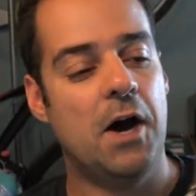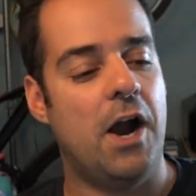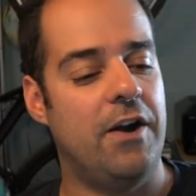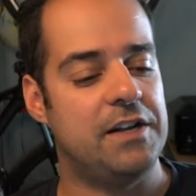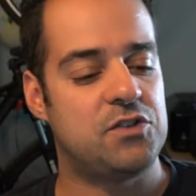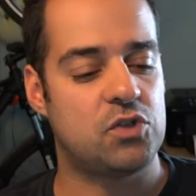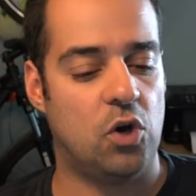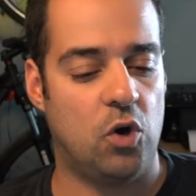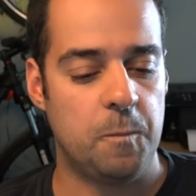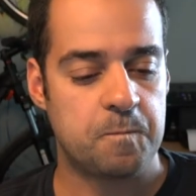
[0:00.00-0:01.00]
All right,
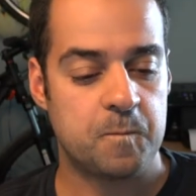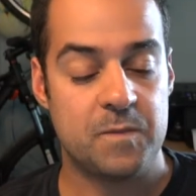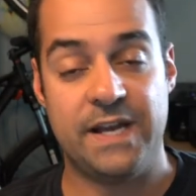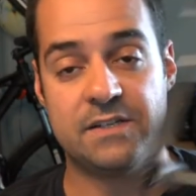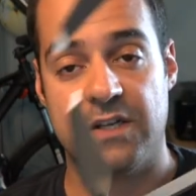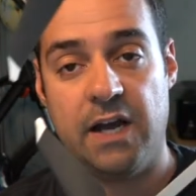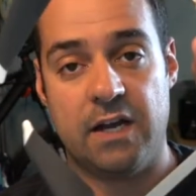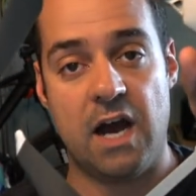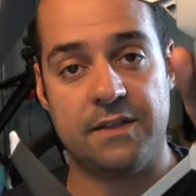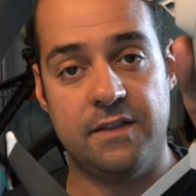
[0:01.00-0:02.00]
so yes, I
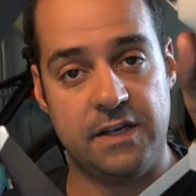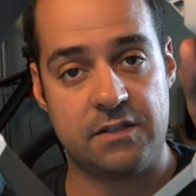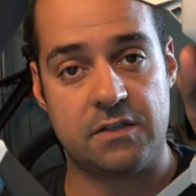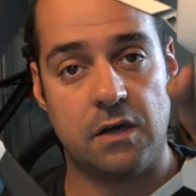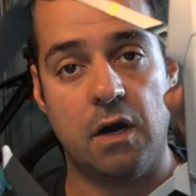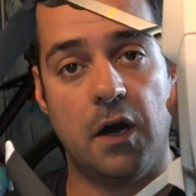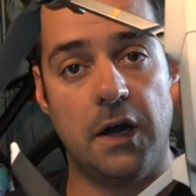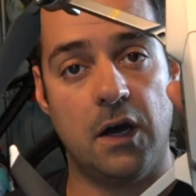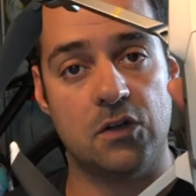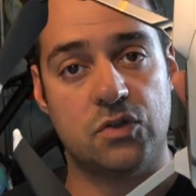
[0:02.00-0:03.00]
got this.
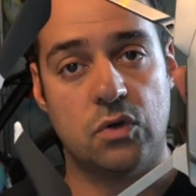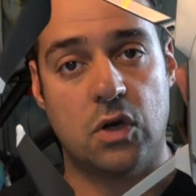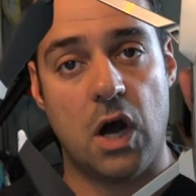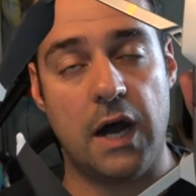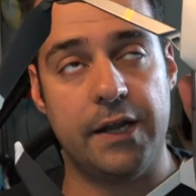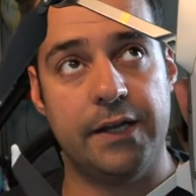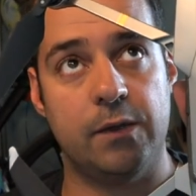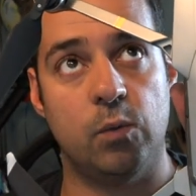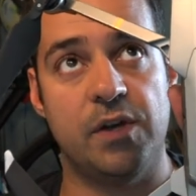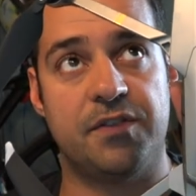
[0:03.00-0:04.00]
I also got
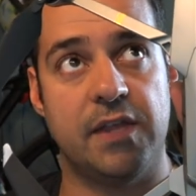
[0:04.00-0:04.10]
it with